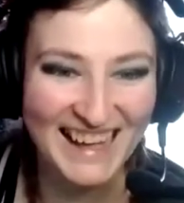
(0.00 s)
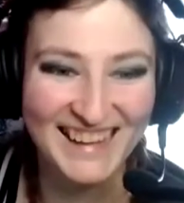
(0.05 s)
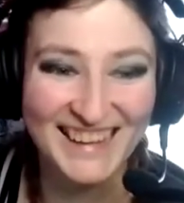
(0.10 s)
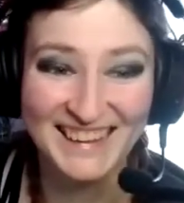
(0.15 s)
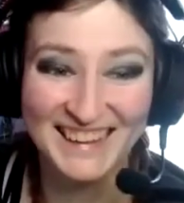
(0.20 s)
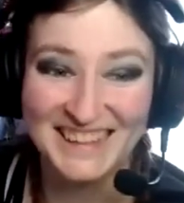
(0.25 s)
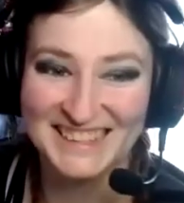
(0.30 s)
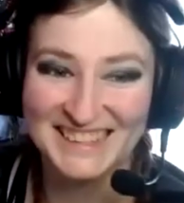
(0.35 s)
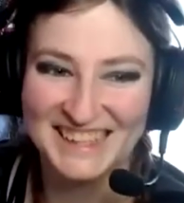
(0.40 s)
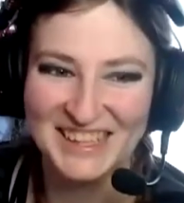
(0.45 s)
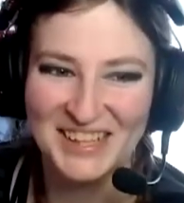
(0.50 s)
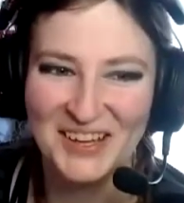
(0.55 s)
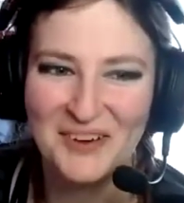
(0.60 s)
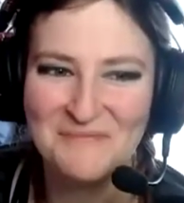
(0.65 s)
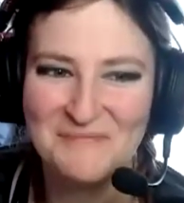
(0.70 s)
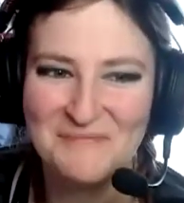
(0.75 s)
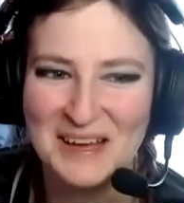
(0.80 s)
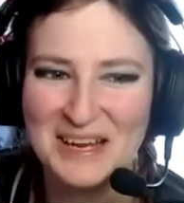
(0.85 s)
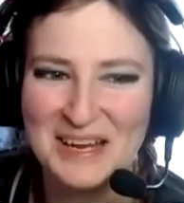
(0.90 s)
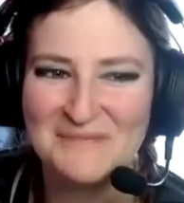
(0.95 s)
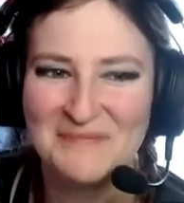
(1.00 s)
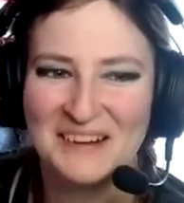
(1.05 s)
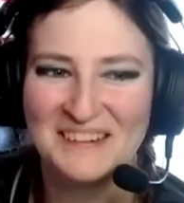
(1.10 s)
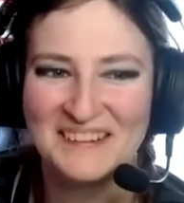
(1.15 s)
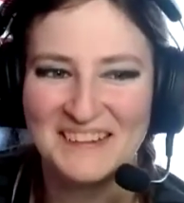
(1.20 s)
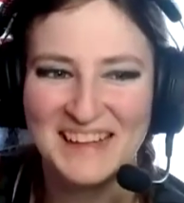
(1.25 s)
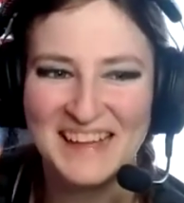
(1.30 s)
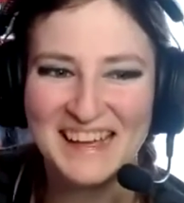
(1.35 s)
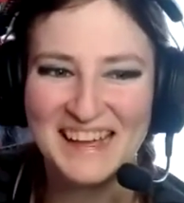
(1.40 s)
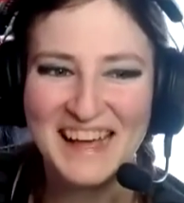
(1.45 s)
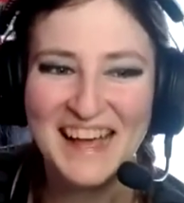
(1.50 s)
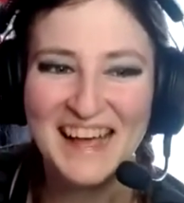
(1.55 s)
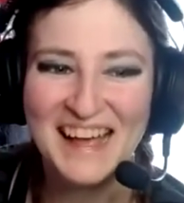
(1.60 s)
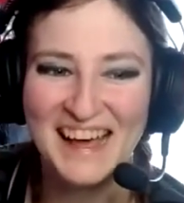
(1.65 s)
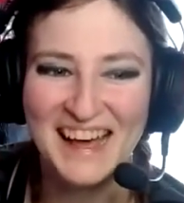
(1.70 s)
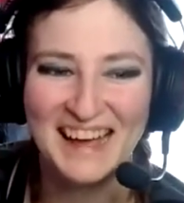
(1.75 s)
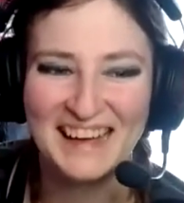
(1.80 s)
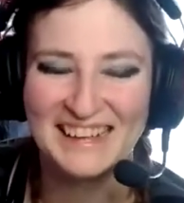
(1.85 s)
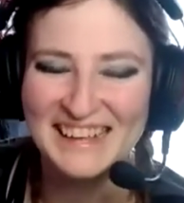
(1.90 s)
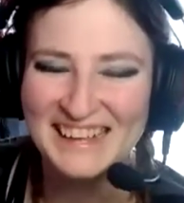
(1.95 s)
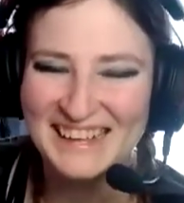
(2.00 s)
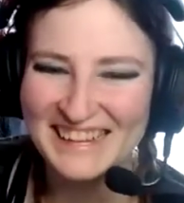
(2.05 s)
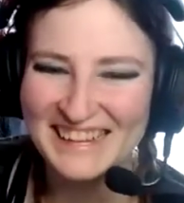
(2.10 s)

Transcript: that's a lot of people. Hi.